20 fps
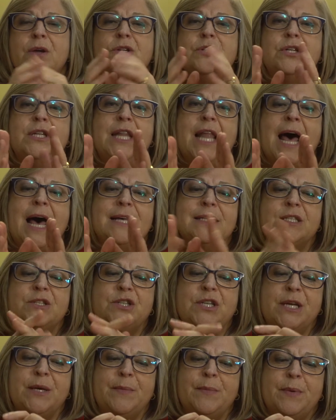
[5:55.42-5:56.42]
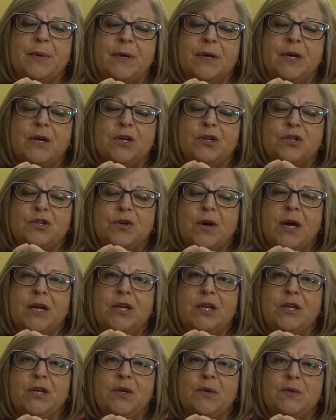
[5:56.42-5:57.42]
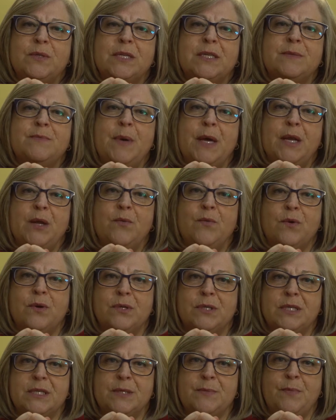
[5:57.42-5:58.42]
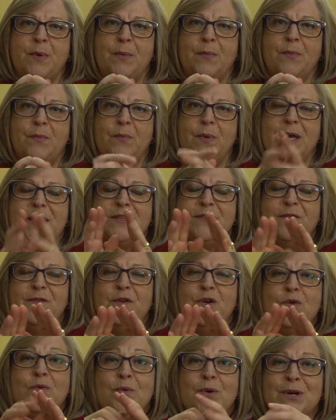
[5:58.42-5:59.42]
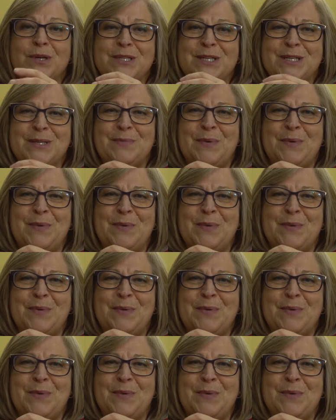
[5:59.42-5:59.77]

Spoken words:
Last tip, try to use as few words as